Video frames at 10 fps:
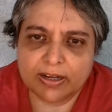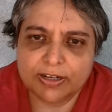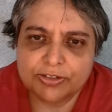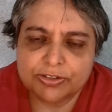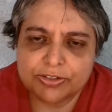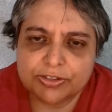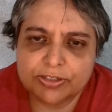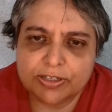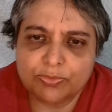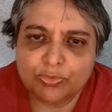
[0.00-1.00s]
and
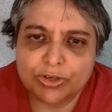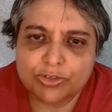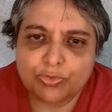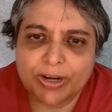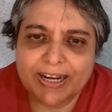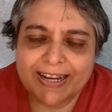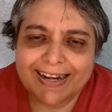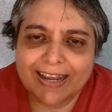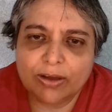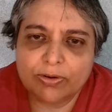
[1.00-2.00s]
it's
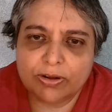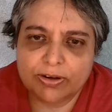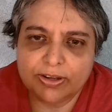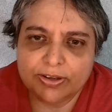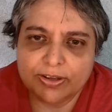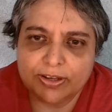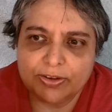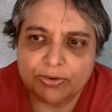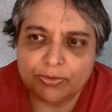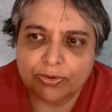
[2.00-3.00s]
raining down on you, and
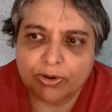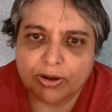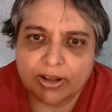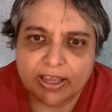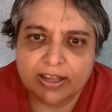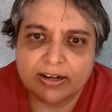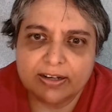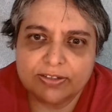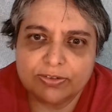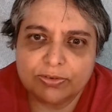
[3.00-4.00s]
you don't know how to handle
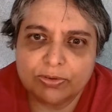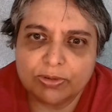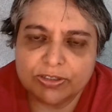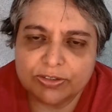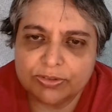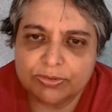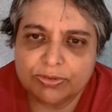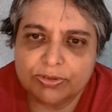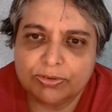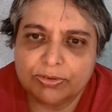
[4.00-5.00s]
it. You don't know what to do.
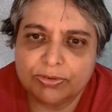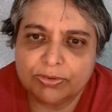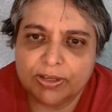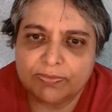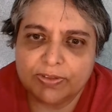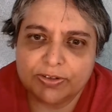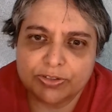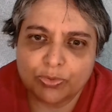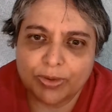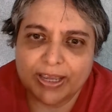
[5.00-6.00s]
You don't know if
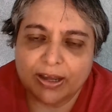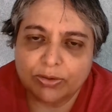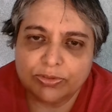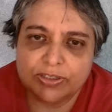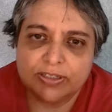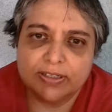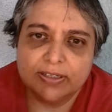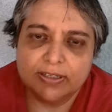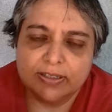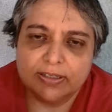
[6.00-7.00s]
there's a way out.
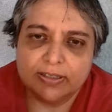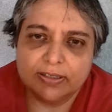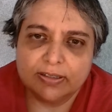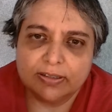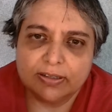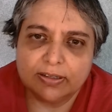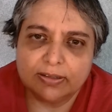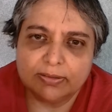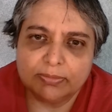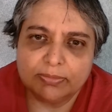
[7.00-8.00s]

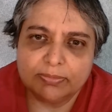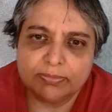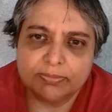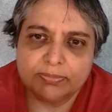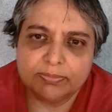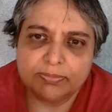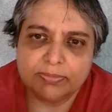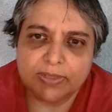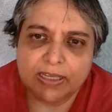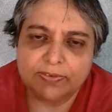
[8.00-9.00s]
Um,
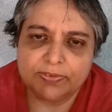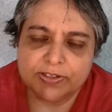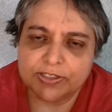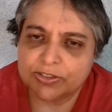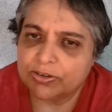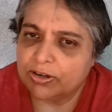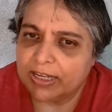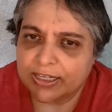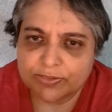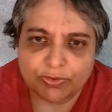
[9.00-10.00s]
Is this going to
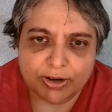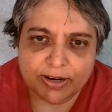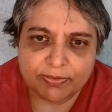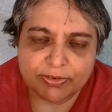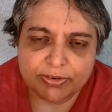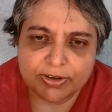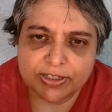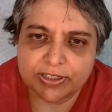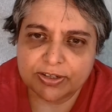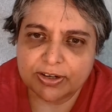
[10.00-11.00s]
last forever?
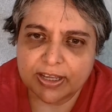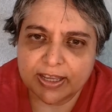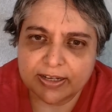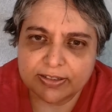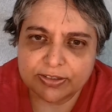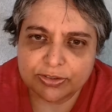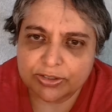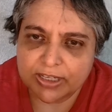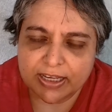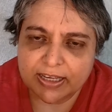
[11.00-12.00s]
Is it going to end
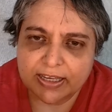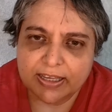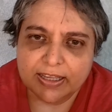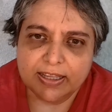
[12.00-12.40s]
today?